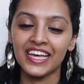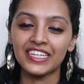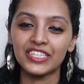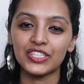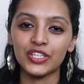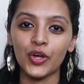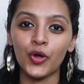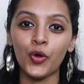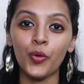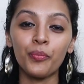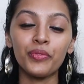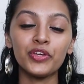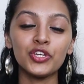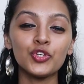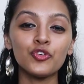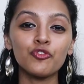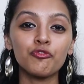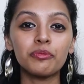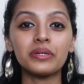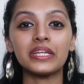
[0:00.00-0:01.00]
So I hope
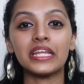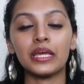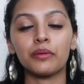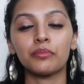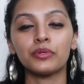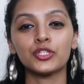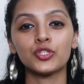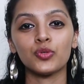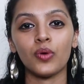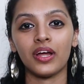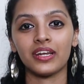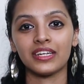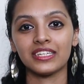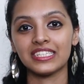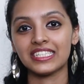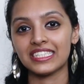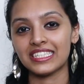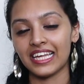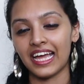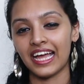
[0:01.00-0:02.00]
that you've been able to
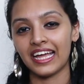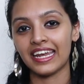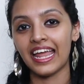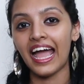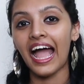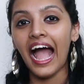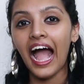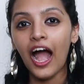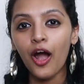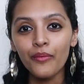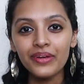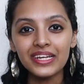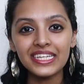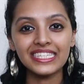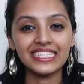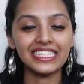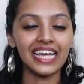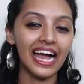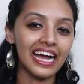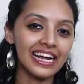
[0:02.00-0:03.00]
understand how
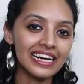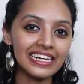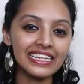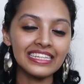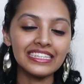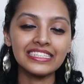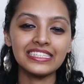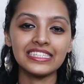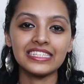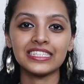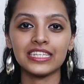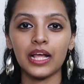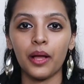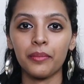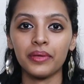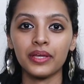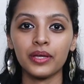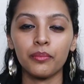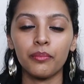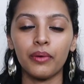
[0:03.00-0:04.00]
exactly this is
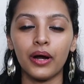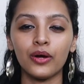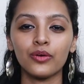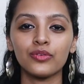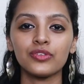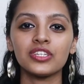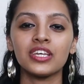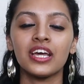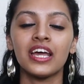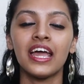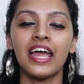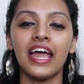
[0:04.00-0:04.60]
coming about